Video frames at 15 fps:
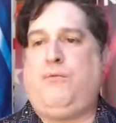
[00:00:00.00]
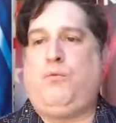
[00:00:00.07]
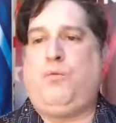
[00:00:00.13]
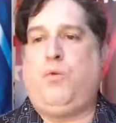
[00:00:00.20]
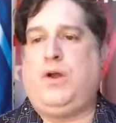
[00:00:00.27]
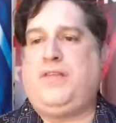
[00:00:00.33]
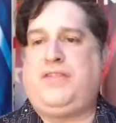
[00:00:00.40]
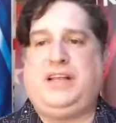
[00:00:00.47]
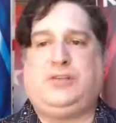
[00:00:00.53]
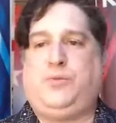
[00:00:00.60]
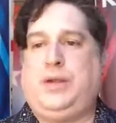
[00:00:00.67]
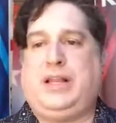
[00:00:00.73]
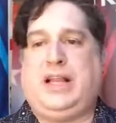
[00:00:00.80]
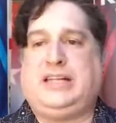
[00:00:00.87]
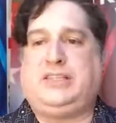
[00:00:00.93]
One of the things we
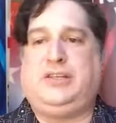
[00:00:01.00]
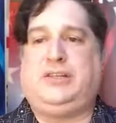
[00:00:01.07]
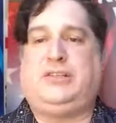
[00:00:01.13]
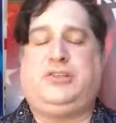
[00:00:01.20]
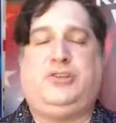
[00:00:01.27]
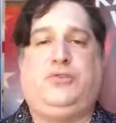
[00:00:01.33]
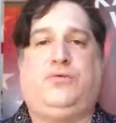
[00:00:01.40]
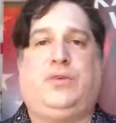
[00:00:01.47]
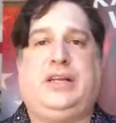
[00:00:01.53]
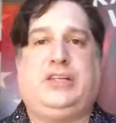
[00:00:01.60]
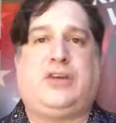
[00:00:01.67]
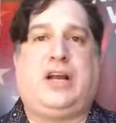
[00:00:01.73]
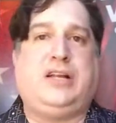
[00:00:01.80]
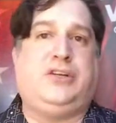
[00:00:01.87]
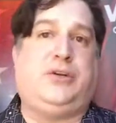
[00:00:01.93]
like to really
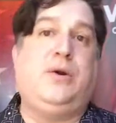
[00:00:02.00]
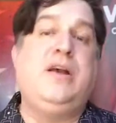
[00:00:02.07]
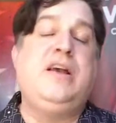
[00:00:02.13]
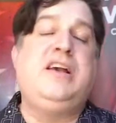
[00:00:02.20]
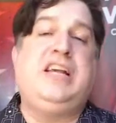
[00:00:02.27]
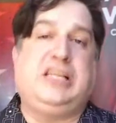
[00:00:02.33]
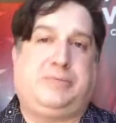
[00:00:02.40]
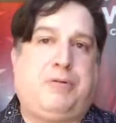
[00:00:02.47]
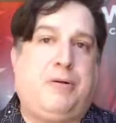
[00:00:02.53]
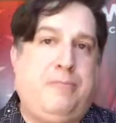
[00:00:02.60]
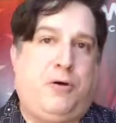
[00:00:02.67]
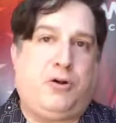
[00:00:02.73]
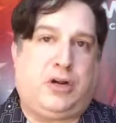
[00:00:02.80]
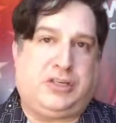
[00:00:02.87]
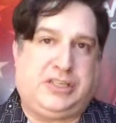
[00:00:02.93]
try to do is
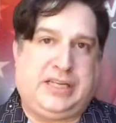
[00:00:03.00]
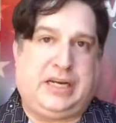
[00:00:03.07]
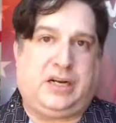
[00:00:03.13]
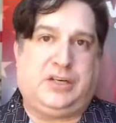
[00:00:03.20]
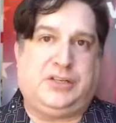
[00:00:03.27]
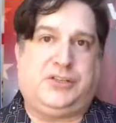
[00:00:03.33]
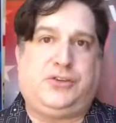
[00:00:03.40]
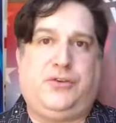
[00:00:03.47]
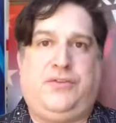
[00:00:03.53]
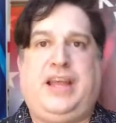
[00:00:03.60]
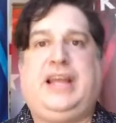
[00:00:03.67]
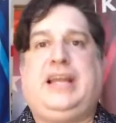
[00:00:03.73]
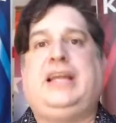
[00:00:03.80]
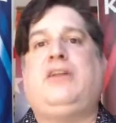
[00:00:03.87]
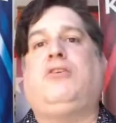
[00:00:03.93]
promote our singers so they
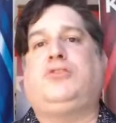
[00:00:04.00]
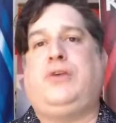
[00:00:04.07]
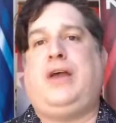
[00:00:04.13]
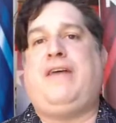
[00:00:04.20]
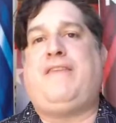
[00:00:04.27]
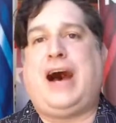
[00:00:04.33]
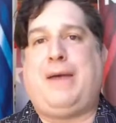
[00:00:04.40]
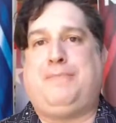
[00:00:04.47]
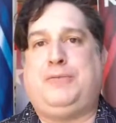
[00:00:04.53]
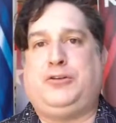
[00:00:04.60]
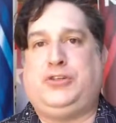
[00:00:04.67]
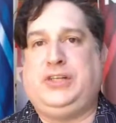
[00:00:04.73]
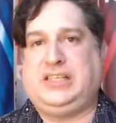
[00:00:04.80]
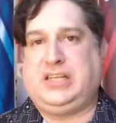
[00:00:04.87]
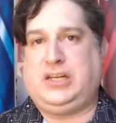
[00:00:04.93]
can also have
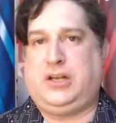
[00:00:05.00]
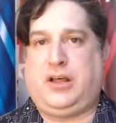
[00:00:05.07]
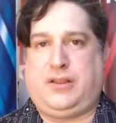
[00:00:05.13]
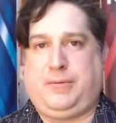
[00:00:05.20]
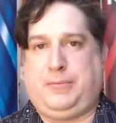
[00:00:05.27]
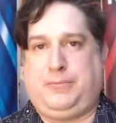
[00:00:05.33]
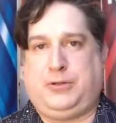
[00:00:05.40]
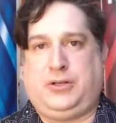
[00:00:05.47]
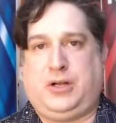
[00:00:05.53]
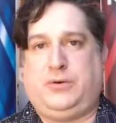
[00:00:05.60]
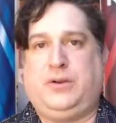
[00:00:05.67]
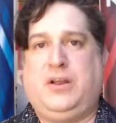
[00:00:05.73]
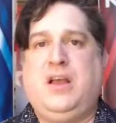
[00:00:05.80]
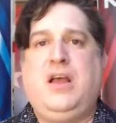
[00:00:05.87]
opportunities that other people don't.